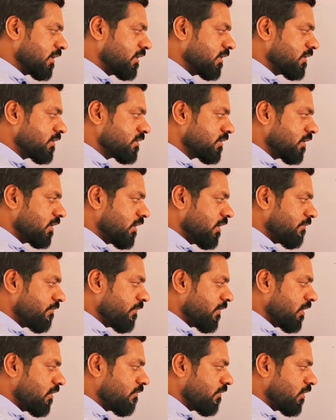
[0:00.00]
condition,
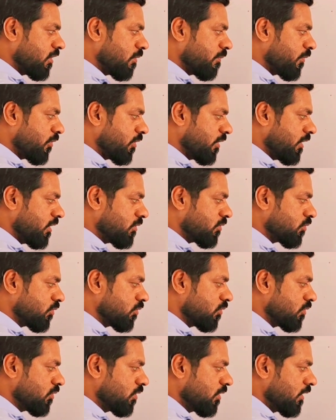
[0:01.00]
if a1 upon
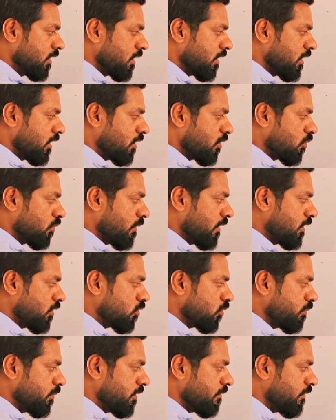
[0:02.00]
a2 equal
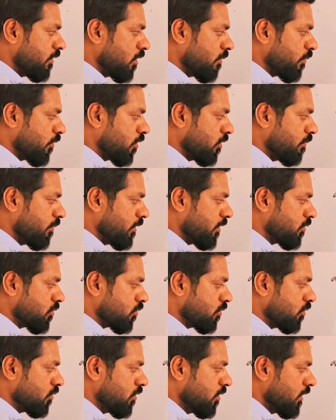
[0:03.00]
to b1 upon
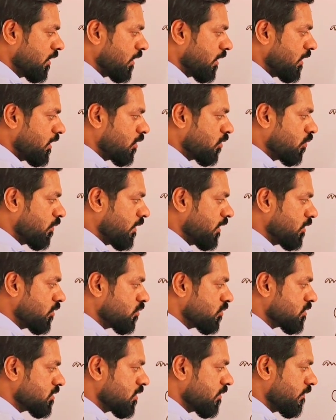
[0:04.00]
b2 equal
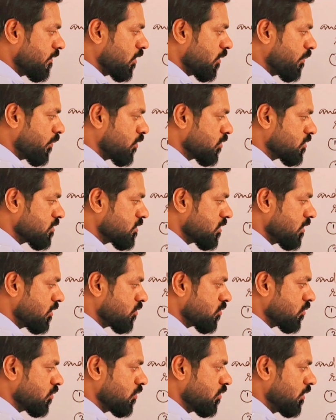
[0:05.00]
to c1 upon
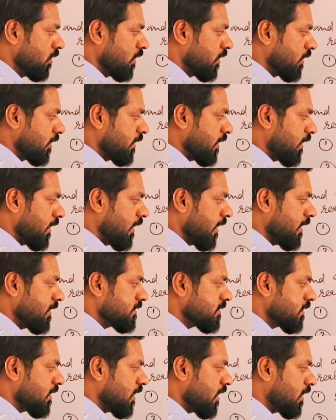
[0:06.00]
c2, then
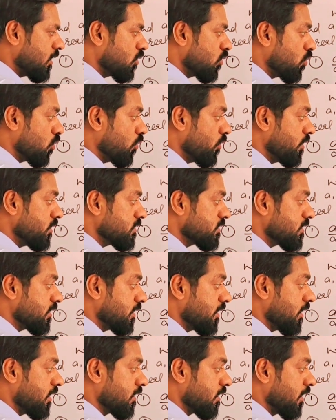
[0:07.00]
lines are
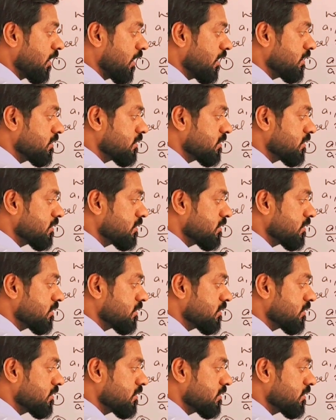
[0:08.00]
coincident.